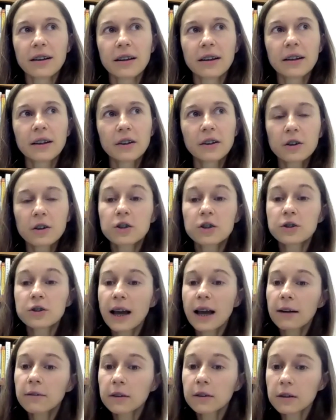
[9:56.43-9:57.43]
They just
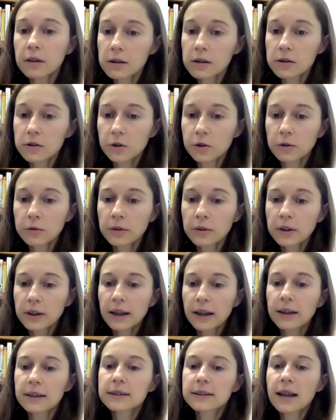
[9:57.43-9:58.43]
haven't crossed over
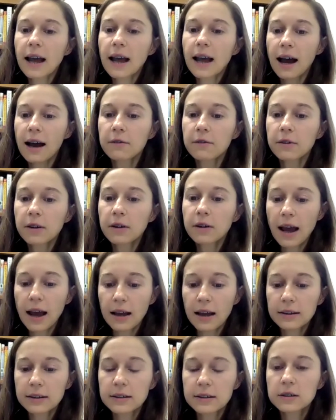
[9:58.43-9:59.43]
because they haven't
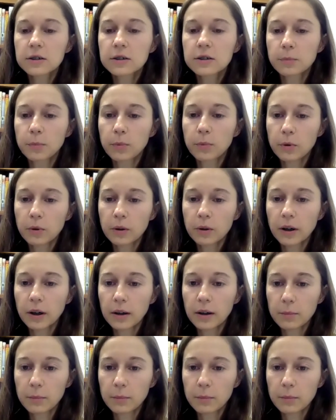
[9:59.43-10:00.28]
had the support